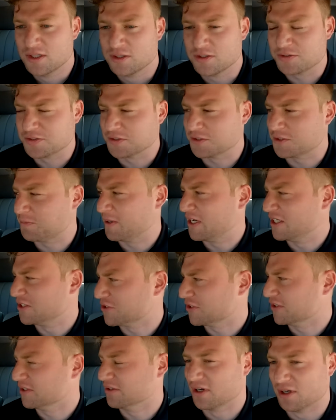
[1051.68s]
The
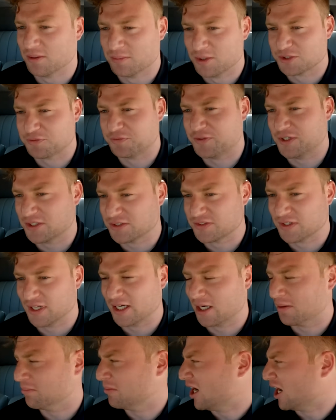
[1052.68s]
suspension almost feels
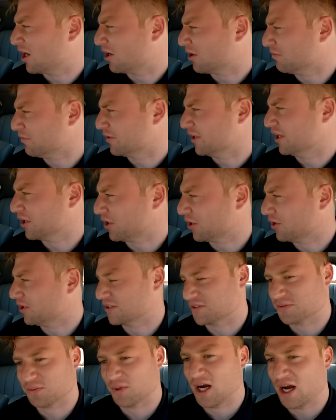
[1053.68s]
like a modern vehicle
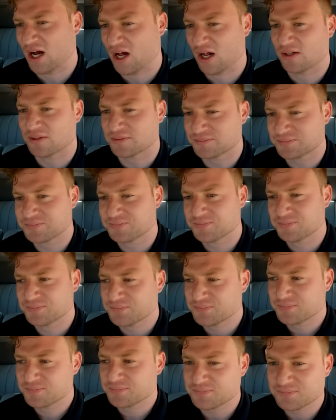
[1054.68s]
as well.
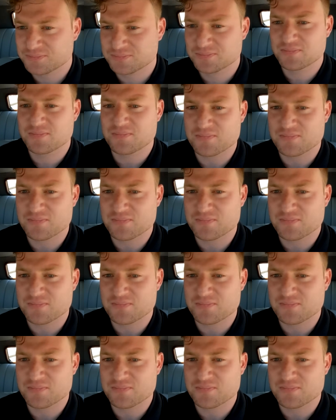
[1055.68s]
I know. I know.